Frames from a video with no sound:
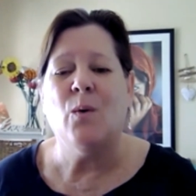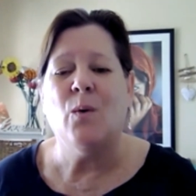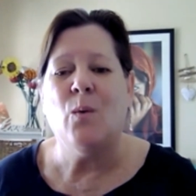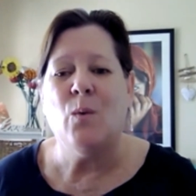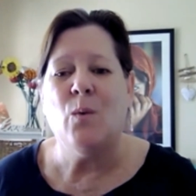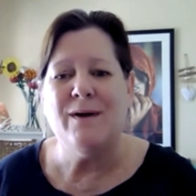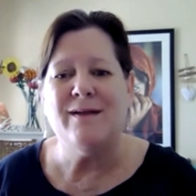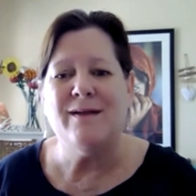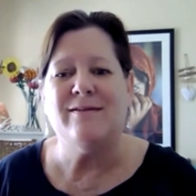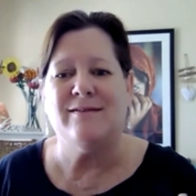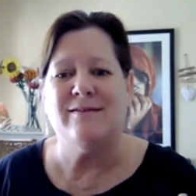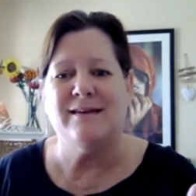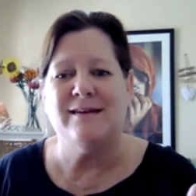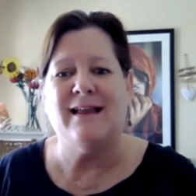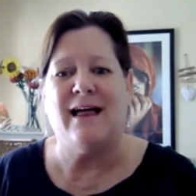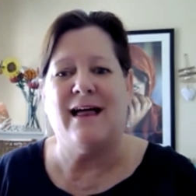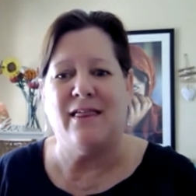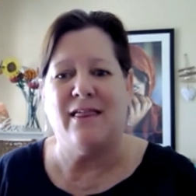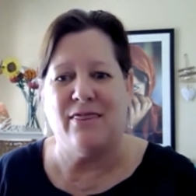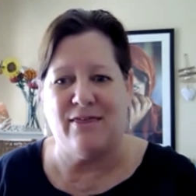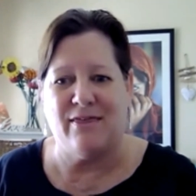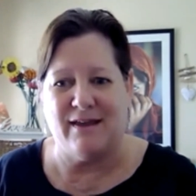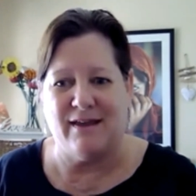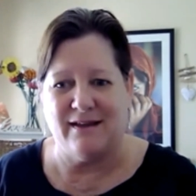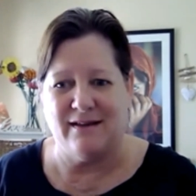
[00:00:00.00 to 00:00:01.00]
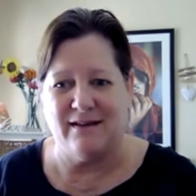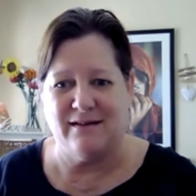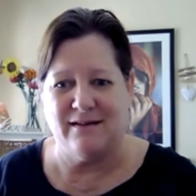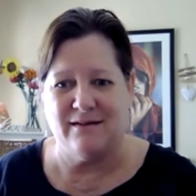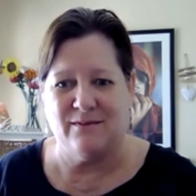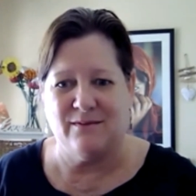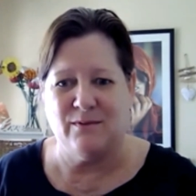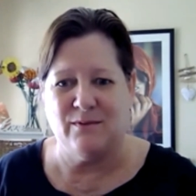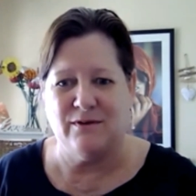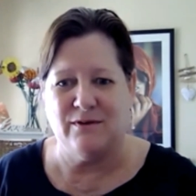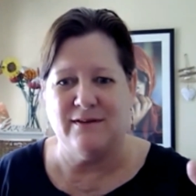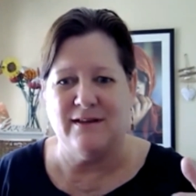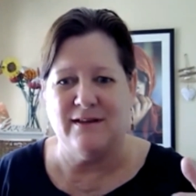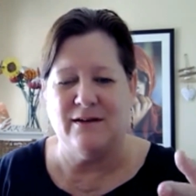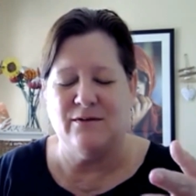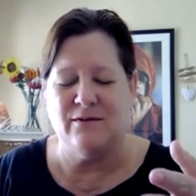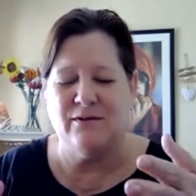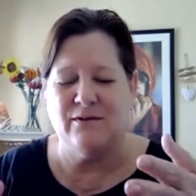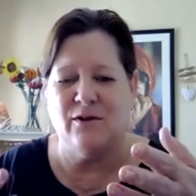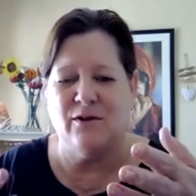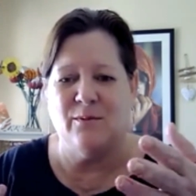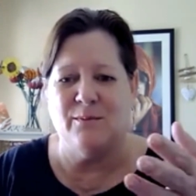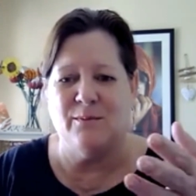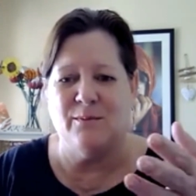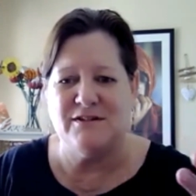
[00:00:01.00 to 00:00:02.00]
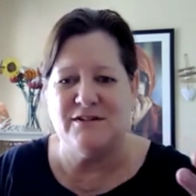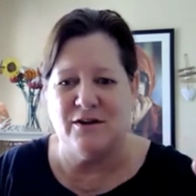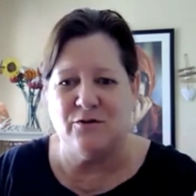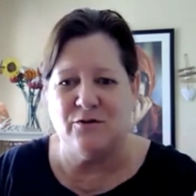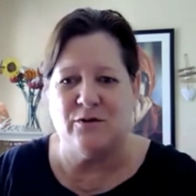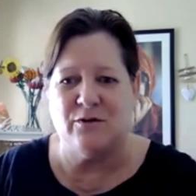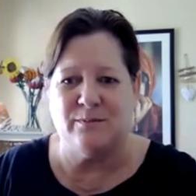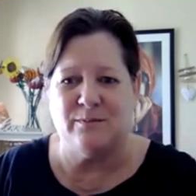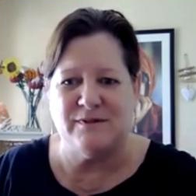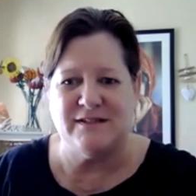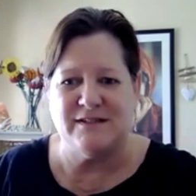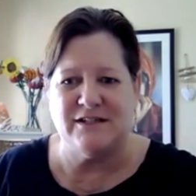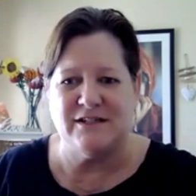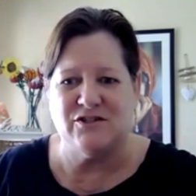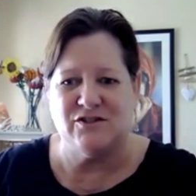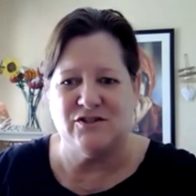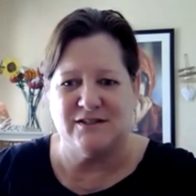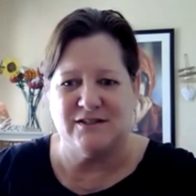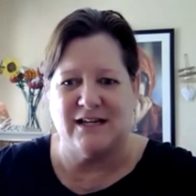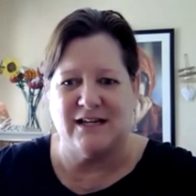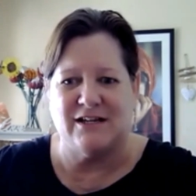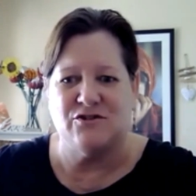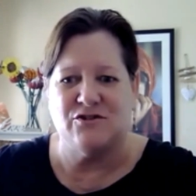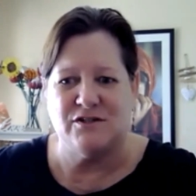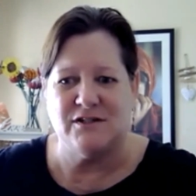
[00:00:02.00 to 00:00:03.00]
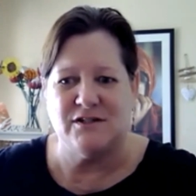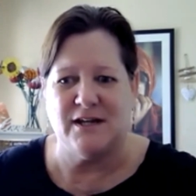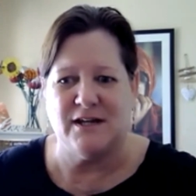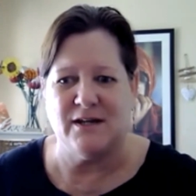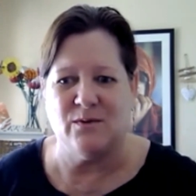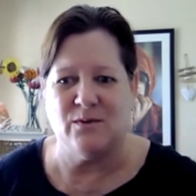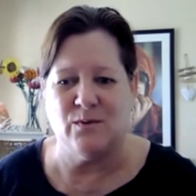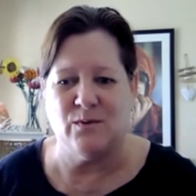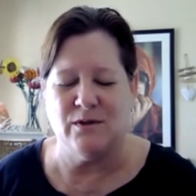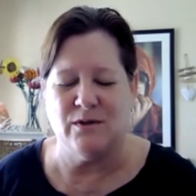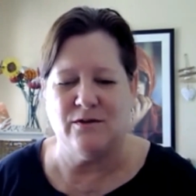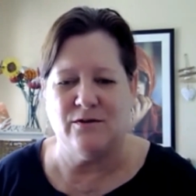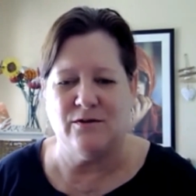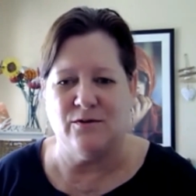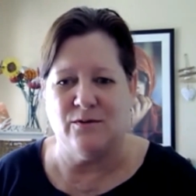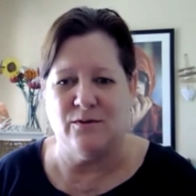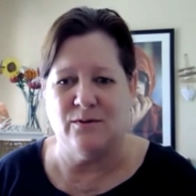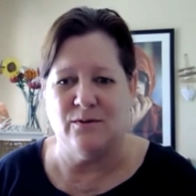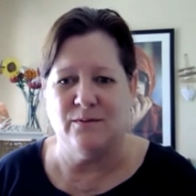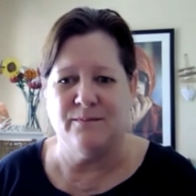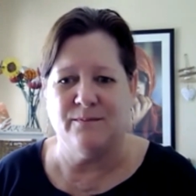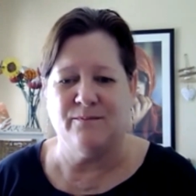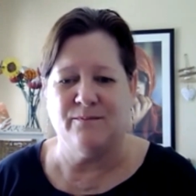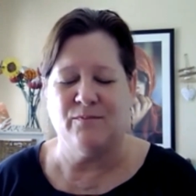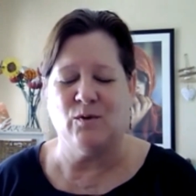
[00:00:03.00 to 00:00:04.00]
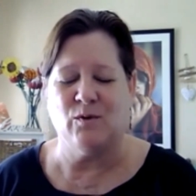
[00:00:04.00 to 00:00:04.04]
with nothing with no, no, material possessions can you take with you